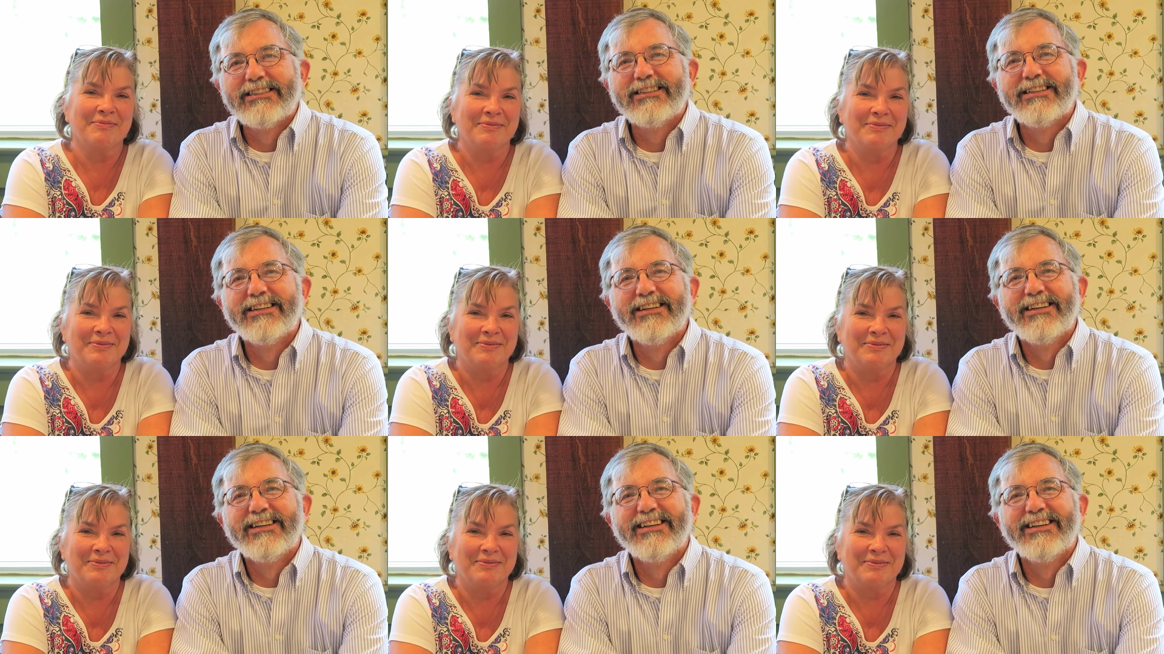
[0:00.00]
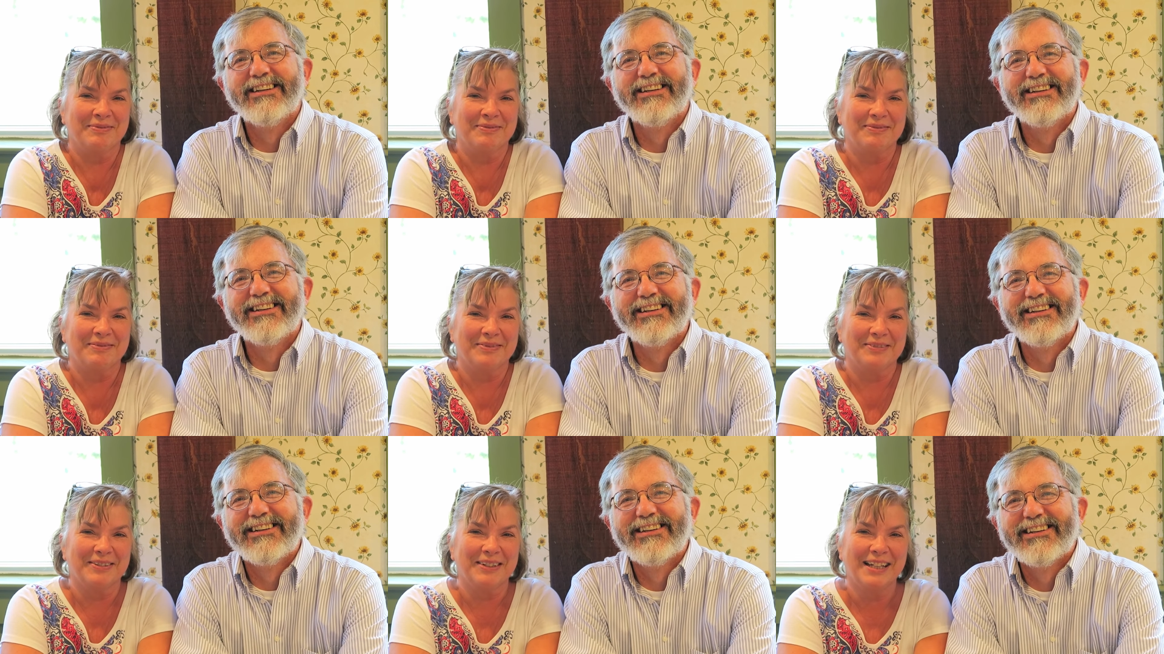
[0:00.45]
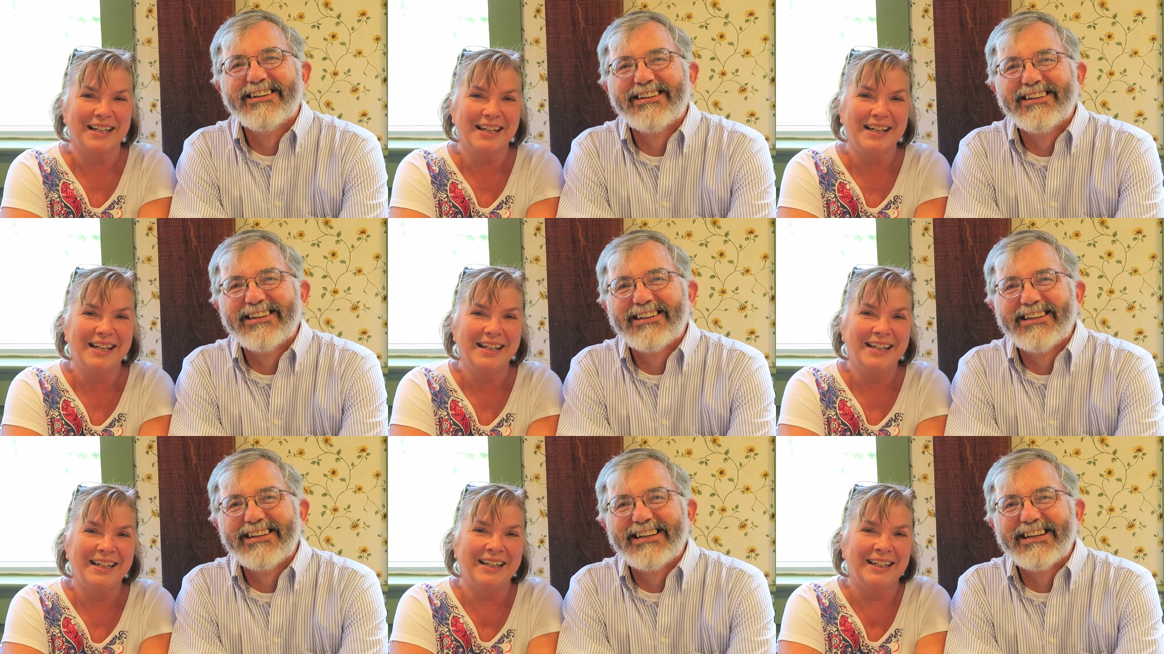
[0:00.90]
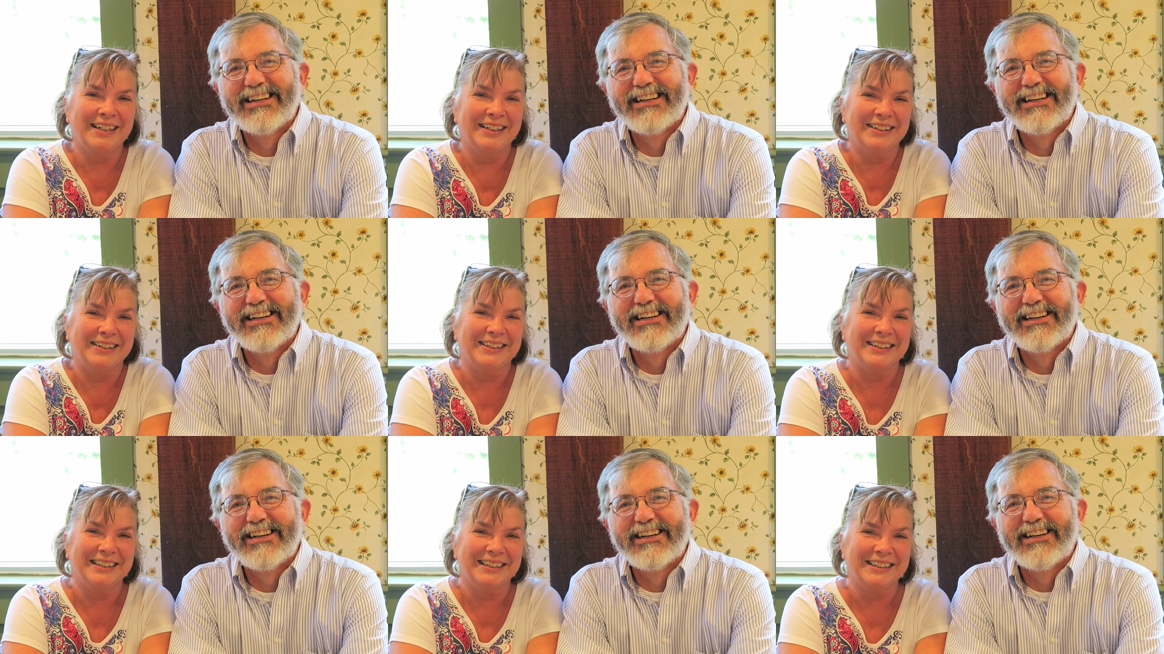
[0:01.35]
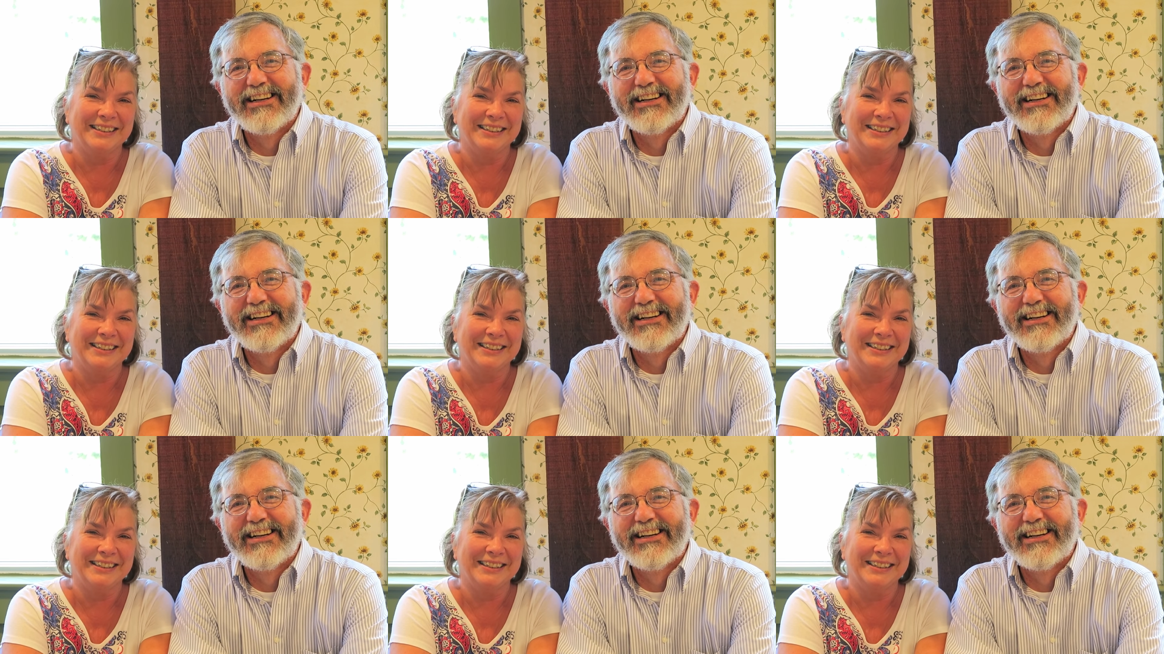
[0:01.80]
No one is speaking in this clip.